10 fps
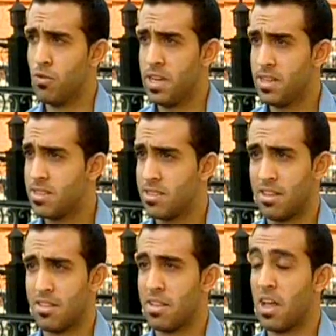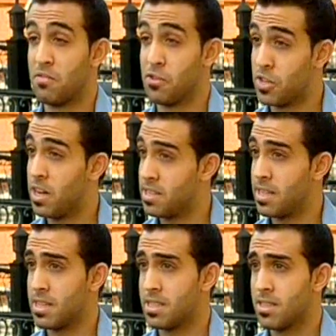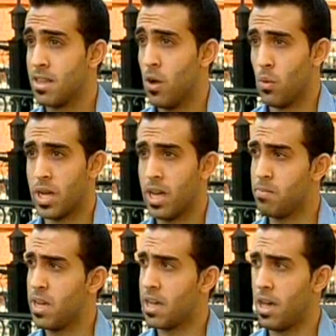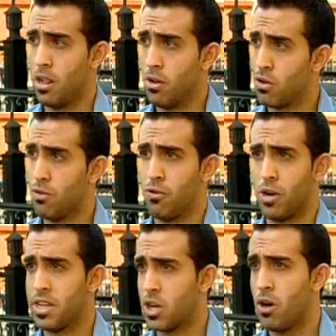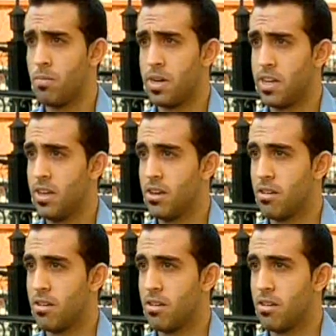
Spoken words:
movies and advertisings. We can make a logo for any company.